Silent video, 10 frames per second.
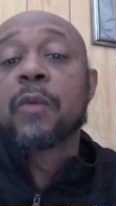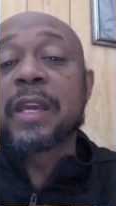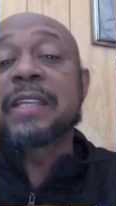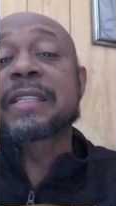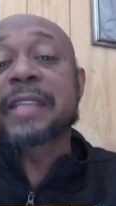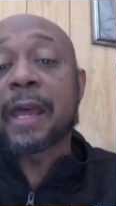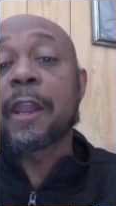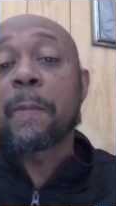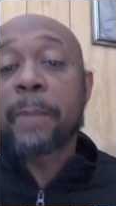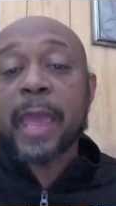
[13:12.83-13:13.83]
We
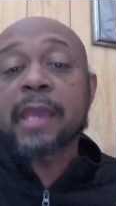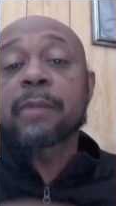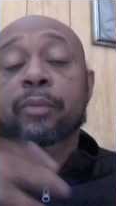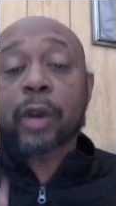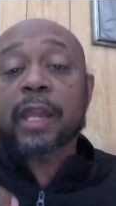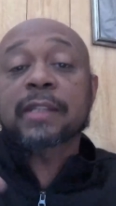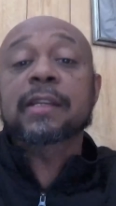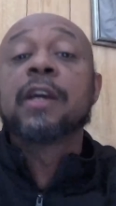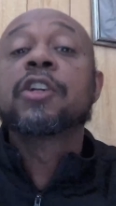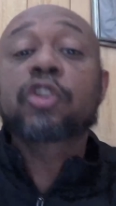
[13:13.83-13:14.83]
celebrate
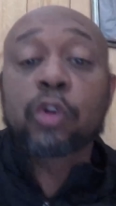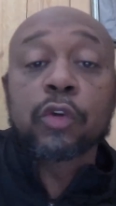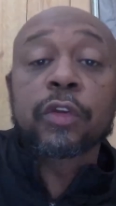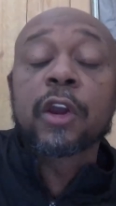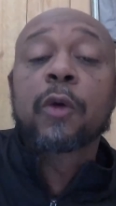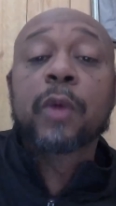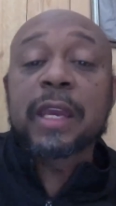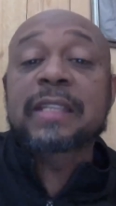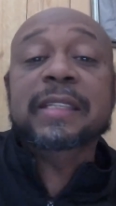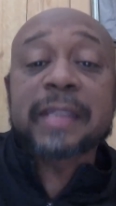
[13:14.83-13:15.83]
great truth.
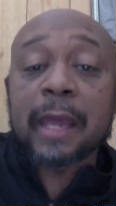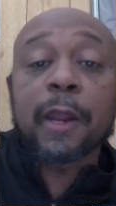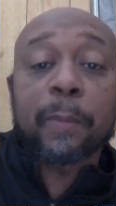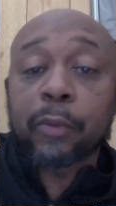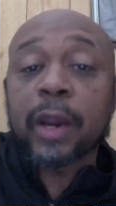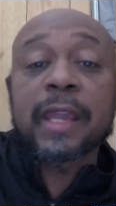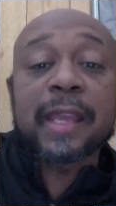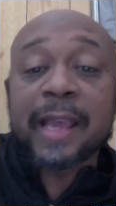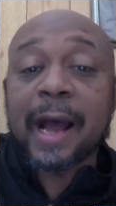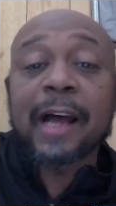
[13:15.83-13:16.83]
We
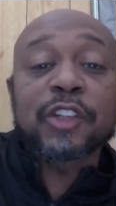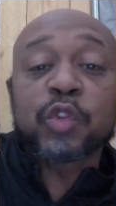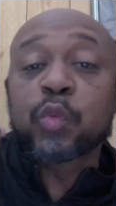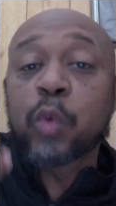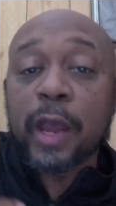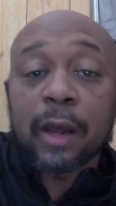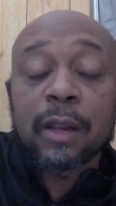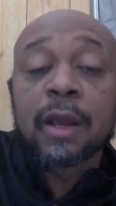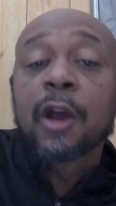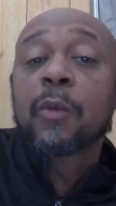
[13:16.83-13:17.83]
celebrate God's
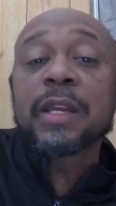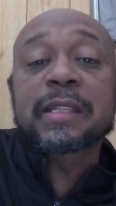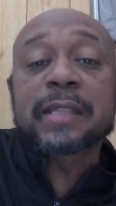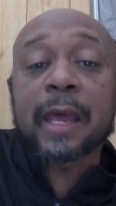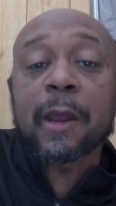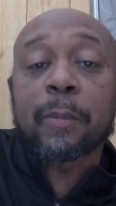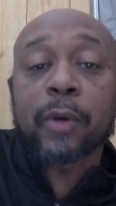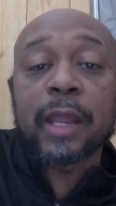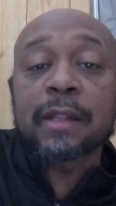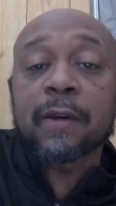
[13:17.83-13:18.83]
will. We
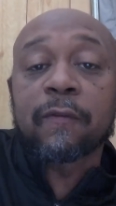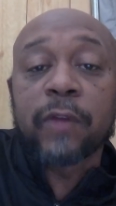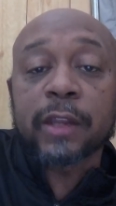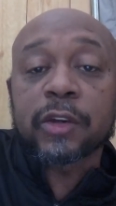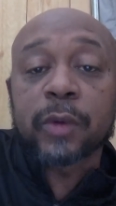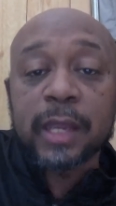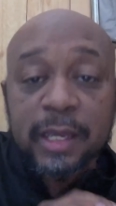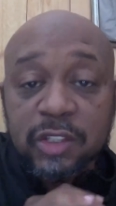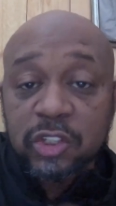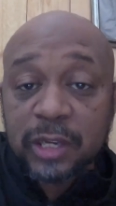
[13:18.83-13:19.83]
celebrate the victory
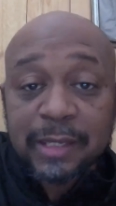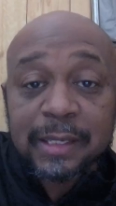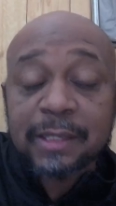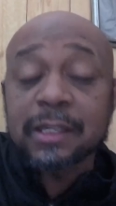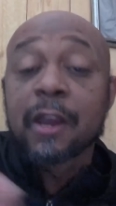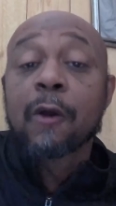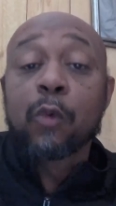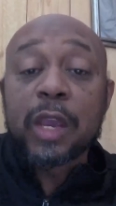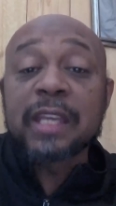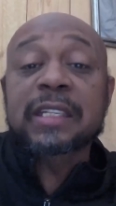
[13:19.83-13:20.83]
in Jesus.
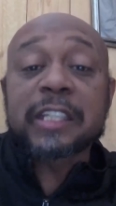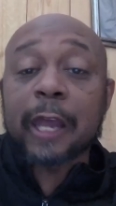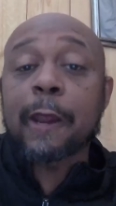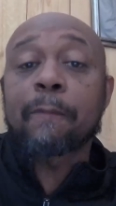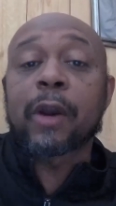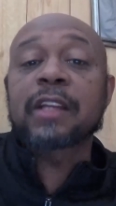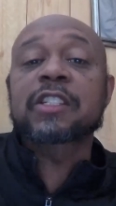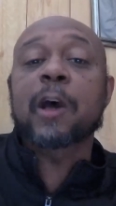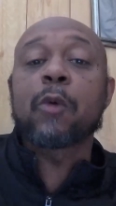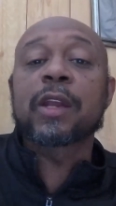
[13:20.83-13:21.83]
We celebrate
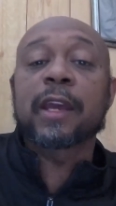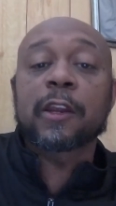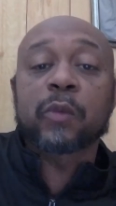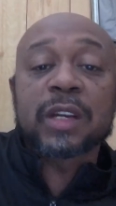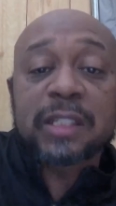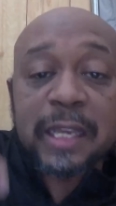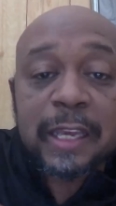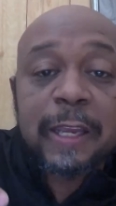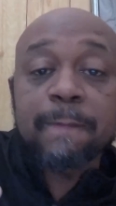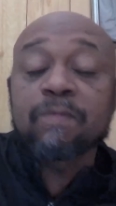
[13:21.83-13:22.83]
someone getting
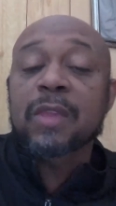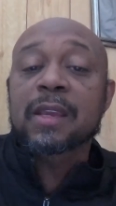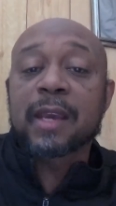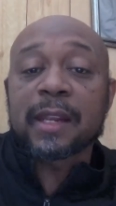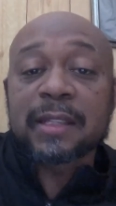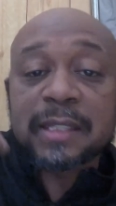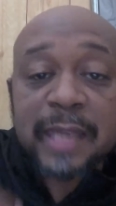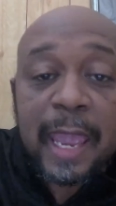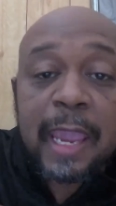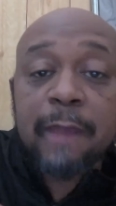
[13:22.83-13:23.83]
redeemed, getting
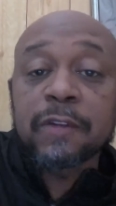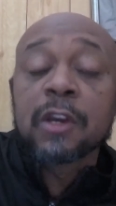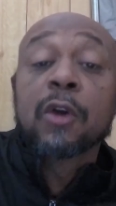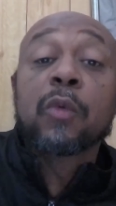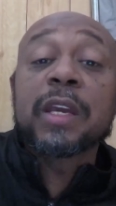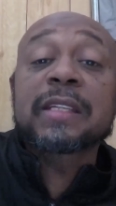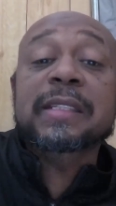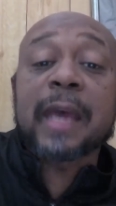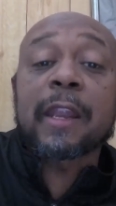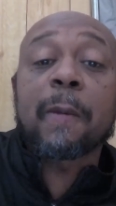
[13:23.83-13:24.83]
saved. We
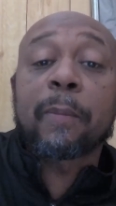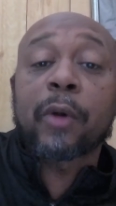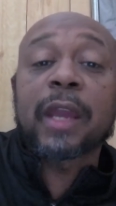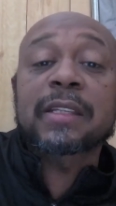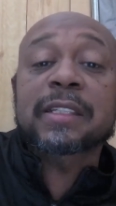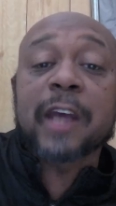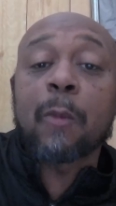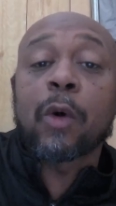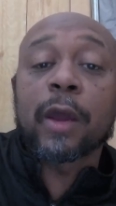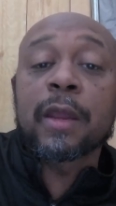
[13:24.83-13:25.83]
celebrate
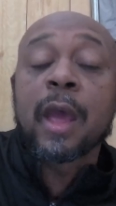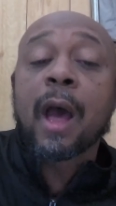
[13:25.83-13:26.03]
someone,